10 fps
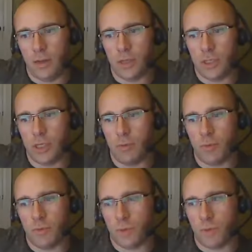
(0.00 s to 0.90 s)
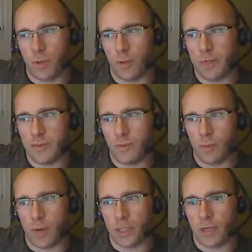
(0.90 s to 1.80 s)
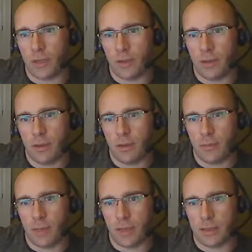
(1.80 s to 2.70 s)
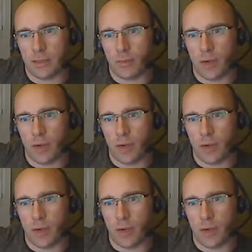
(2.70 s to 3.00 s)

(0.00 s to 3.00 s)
you can shim those as well because of the ratcheting mechanism, right?